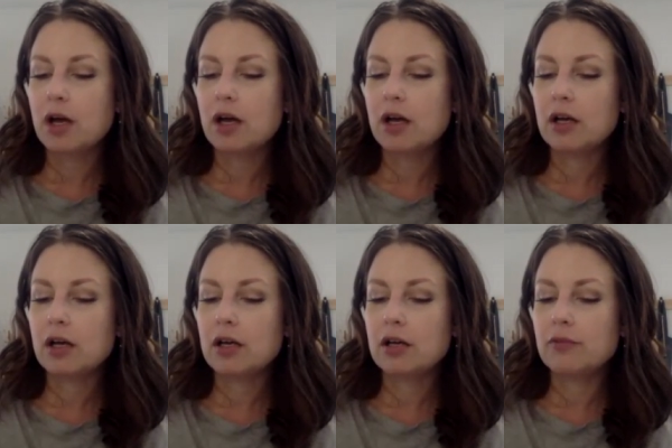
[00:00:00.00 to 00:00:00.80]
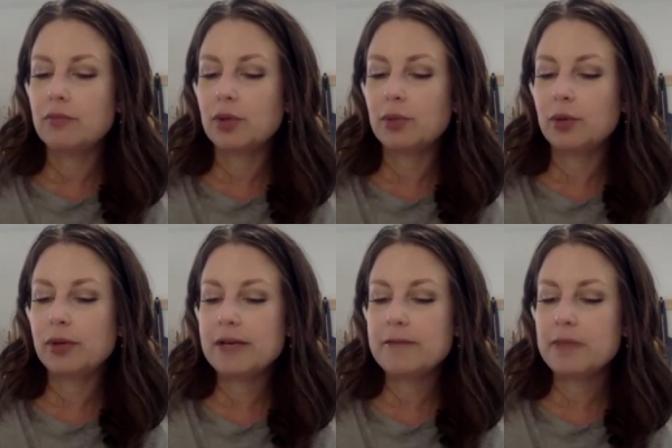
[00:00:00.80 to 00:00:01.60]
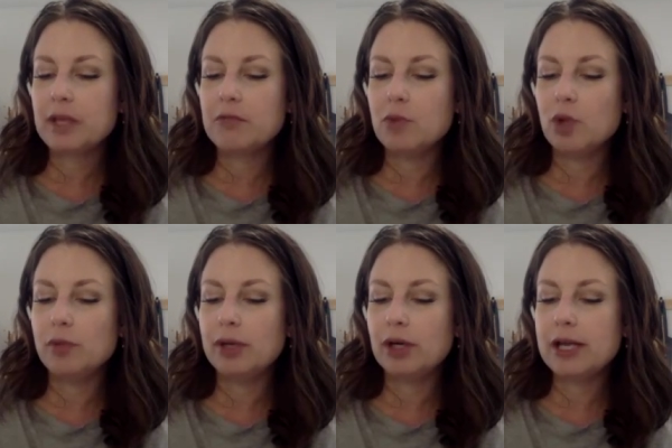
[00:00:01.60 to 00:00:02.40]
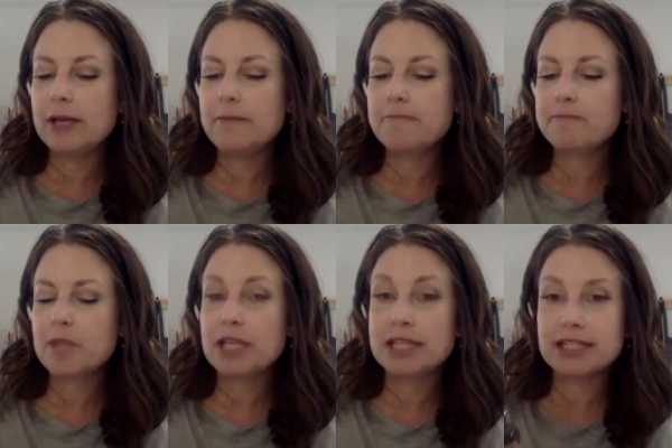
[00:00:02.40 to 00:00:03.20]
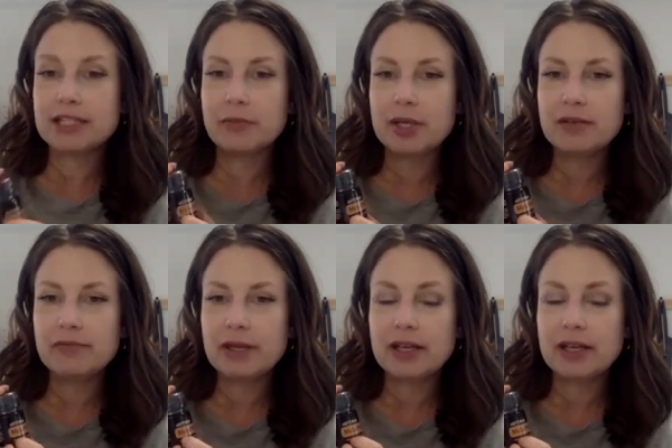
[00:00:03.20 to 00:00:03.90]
berberine and mulberry and cinnamon,